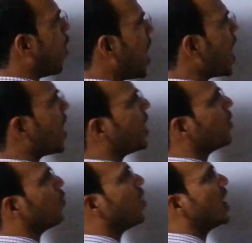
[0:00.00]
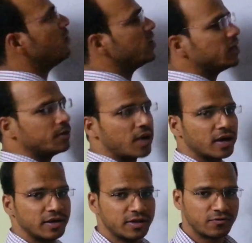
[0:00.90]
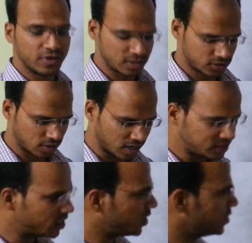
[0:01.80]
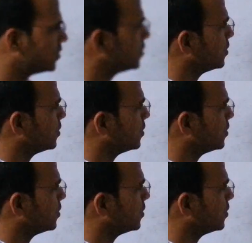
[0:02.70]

why? Why we need marker interface? So answer is,